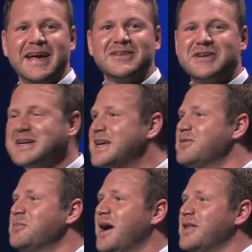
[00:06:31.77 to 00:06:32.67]
It's going to give
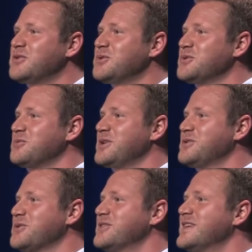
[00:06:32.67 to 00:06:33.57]
your body the tools and
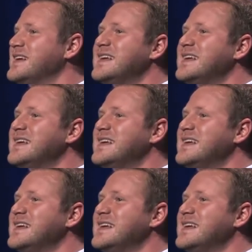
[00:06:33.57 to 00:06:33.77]
resources it